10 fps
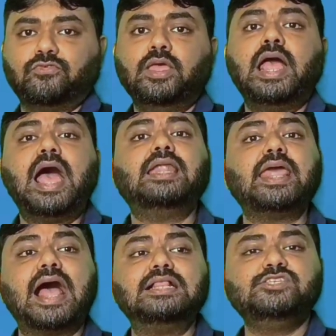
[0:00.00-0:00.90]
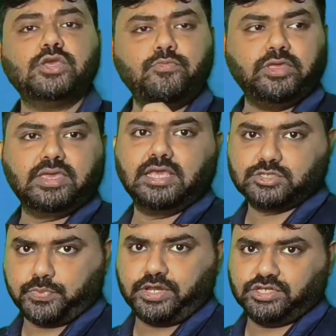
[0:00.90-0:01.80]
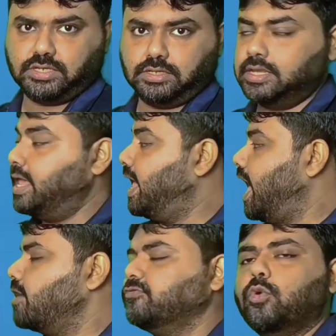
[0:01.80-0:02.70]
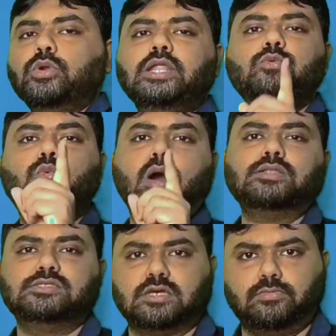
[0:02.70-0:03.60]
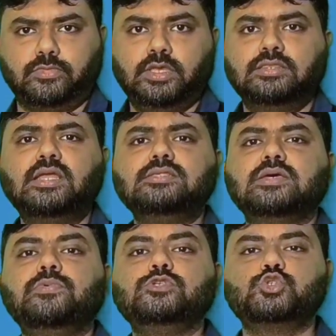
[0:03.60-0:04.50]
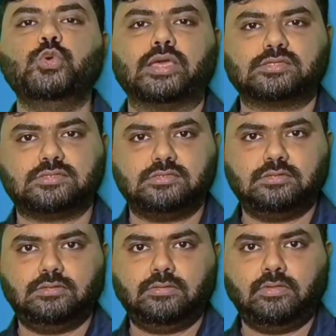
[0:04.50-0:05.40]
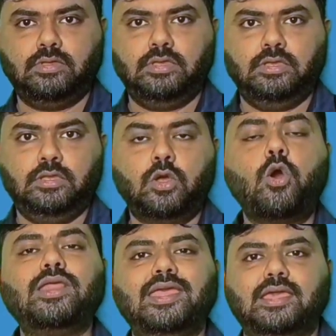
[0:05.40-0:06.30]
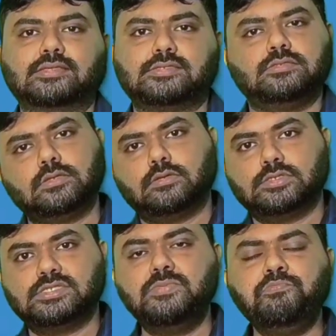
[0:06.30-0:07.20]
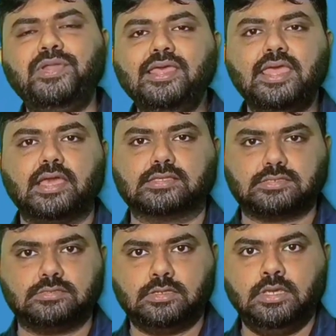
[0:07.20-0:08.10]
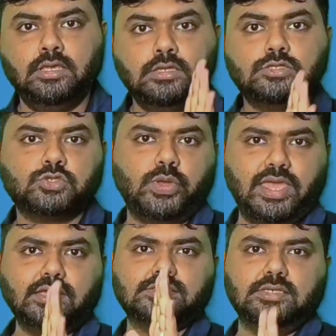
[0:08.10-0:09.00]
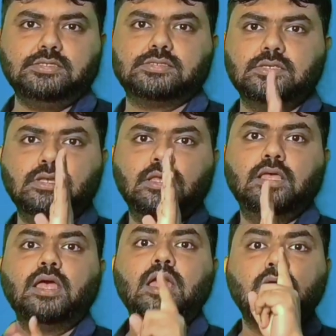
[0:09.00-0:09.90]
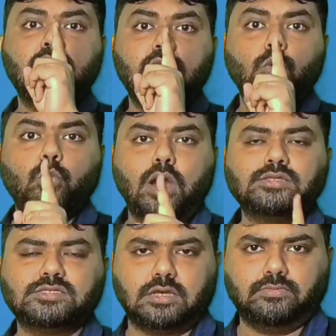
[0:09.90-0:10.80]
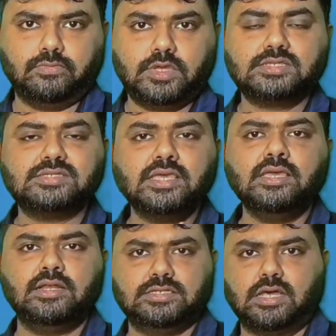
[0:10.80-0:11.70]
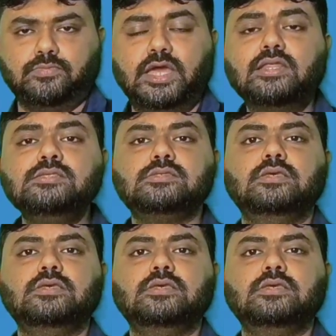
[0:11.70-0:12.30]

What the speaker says: If an algebraic expression have only one term, that is suppose 2x or x, simply x. So x is one term, a single term,